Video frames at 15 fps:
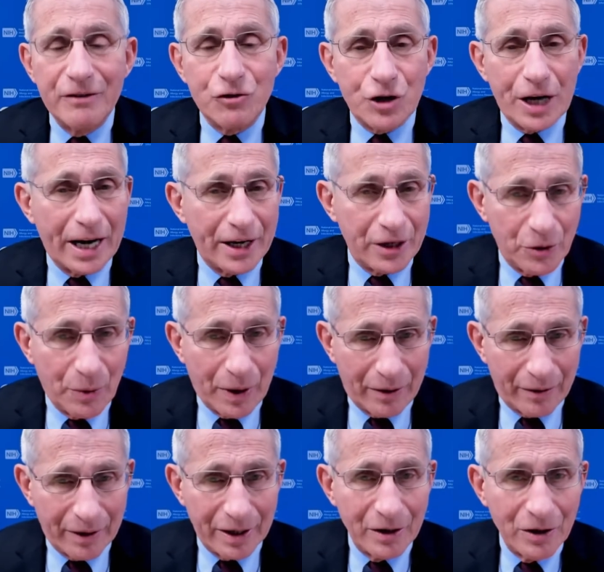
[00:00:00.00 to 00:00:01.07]
in
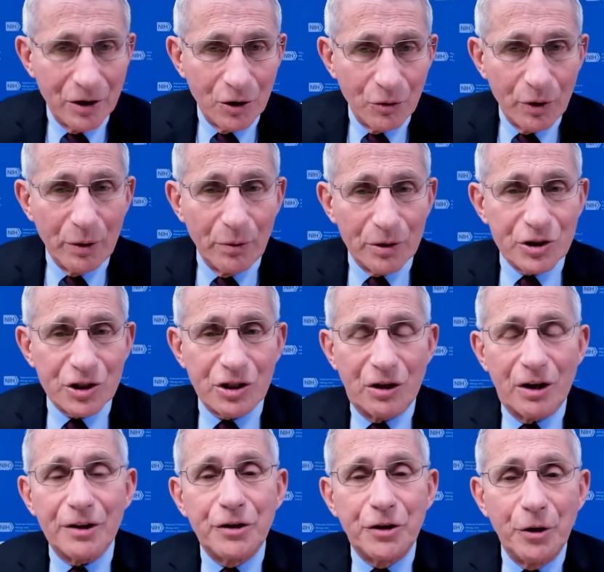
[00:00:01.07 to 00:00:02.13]
January. We will
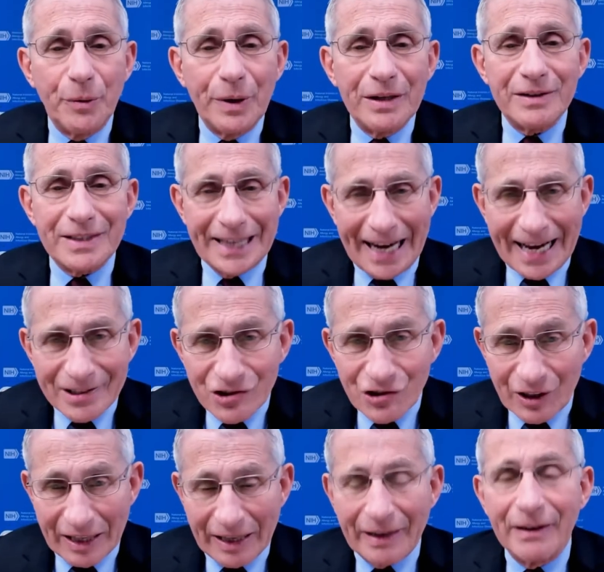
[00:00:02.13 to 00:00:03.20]
start doing
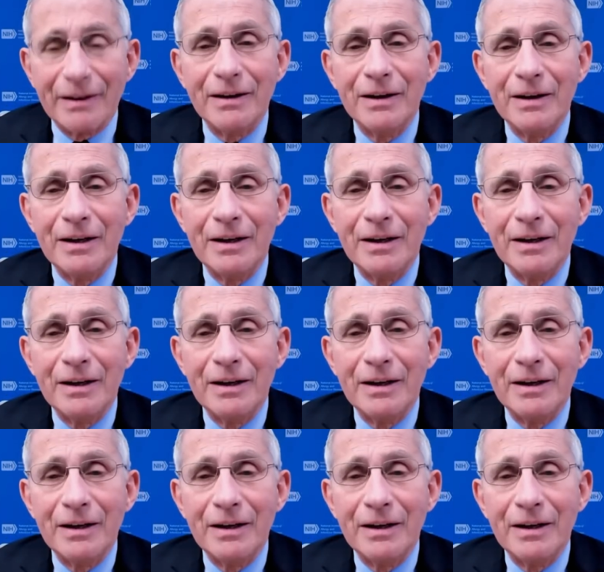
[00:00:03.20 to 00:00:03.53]
testing